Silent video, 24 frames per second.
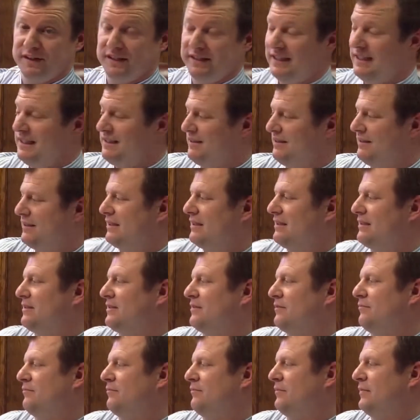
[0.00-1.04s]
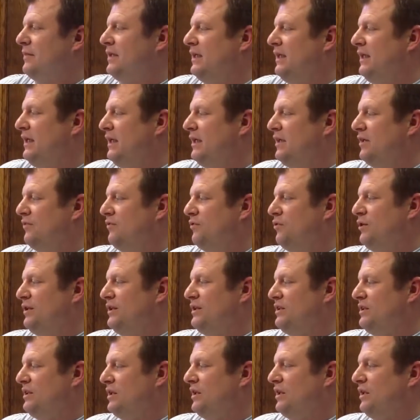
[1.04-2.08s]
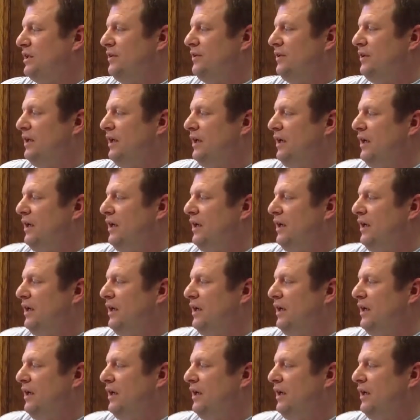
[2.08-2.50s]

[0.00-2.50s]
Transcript: distance. The voice called